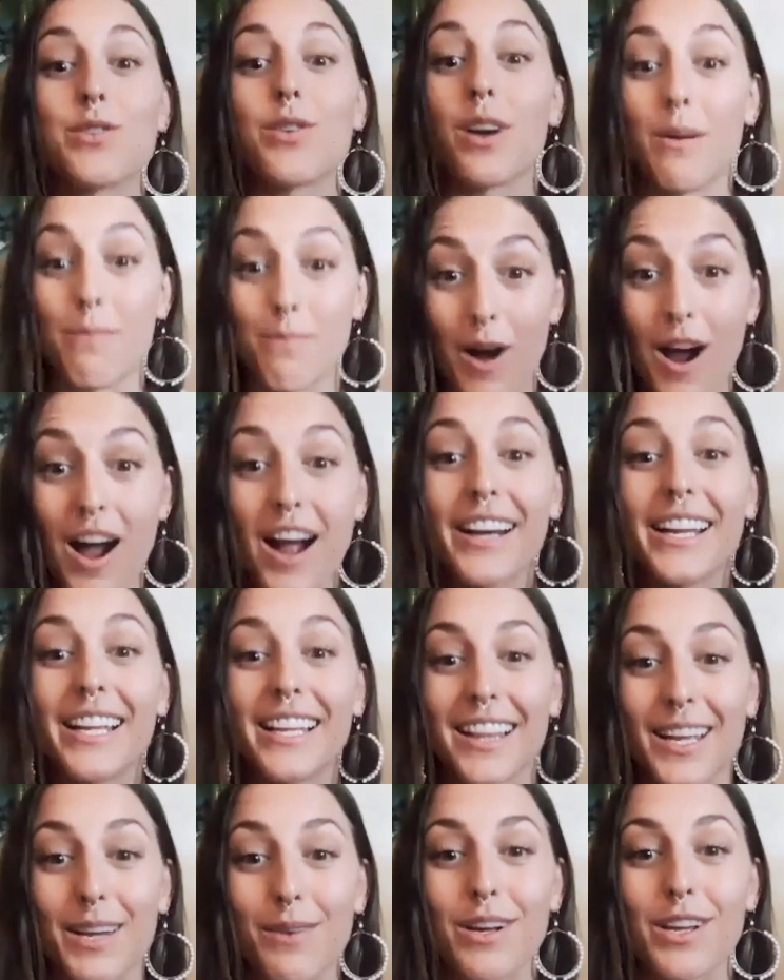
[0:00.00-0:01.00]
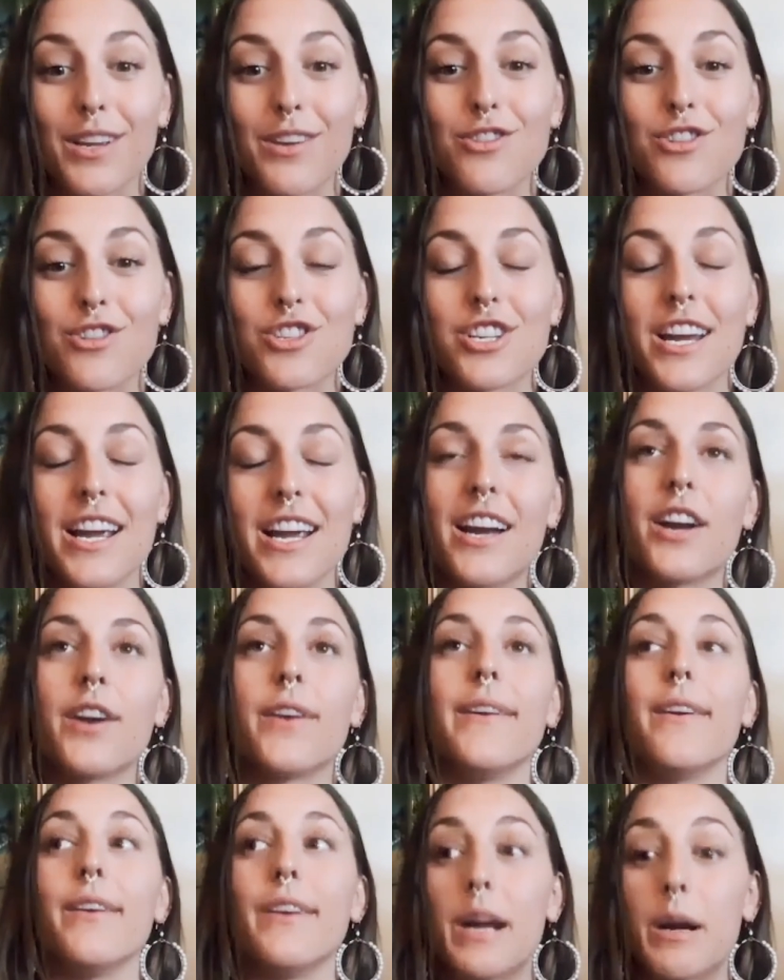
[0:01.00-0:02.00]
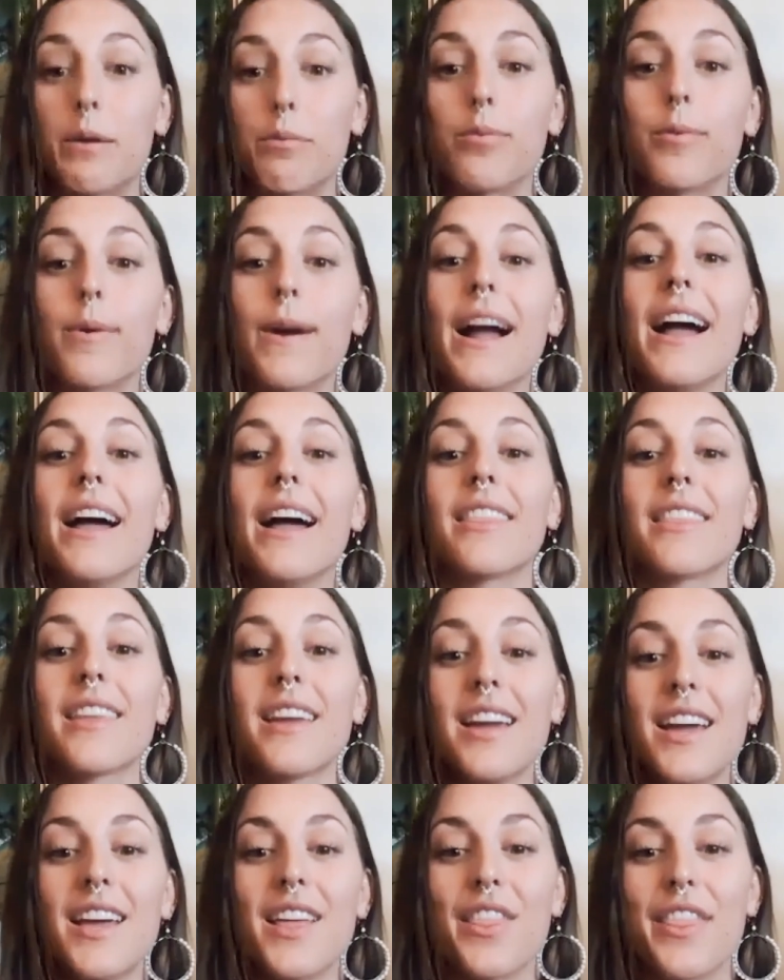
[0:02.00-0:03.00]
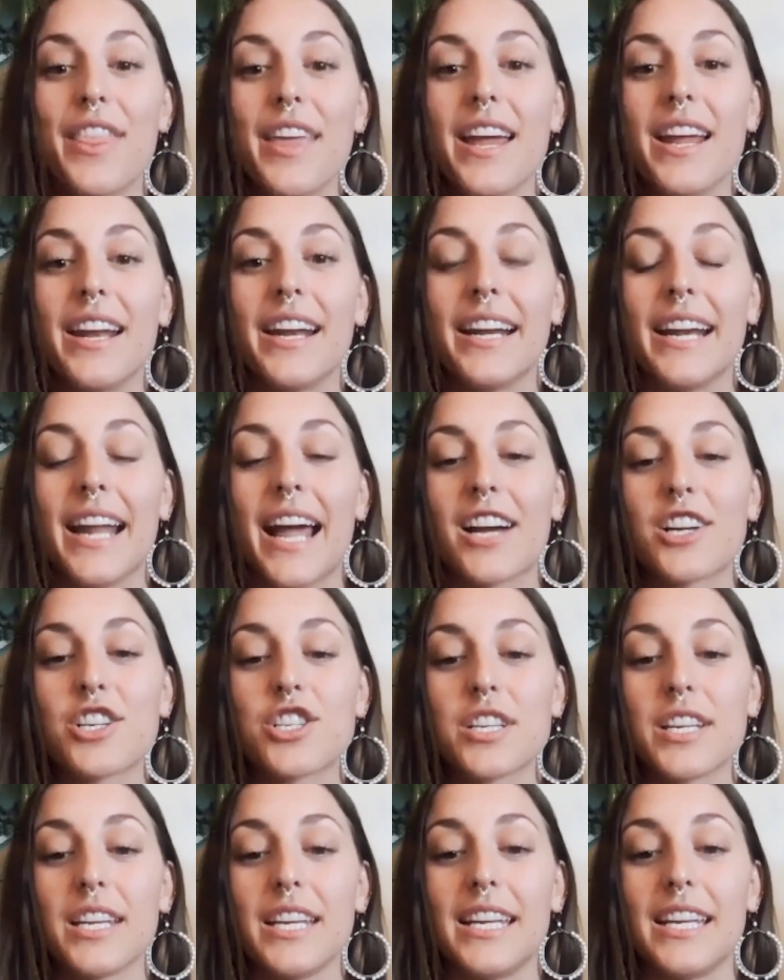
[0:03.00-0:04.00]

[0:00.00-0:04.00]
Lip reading: our body, like what you shared, and our breath, then it actually